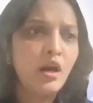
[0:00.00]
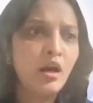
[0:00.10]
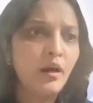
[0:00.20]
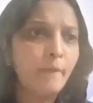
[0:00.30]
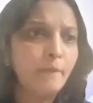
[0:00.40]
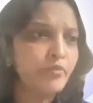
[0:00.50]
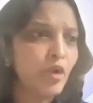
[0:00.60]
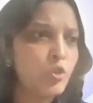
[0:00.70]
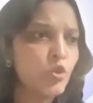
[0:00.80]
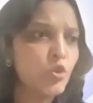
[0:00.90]

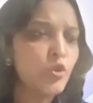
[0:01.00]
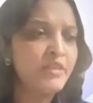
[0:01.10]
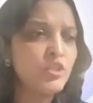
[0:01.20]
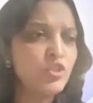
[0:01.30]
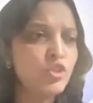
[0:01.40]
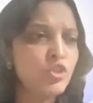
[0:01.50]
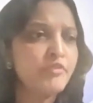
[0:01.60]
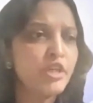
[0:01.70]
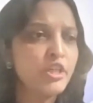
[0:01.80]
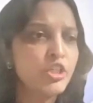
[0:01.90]
Also, if instead of
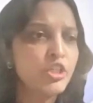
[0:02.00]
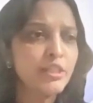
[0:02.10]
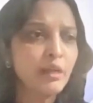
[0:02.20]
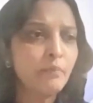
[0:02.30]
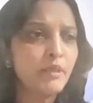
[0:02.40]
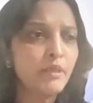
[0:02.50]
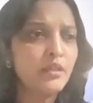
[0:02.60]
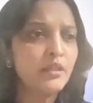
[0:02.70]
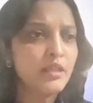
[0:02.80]
traditional therapy,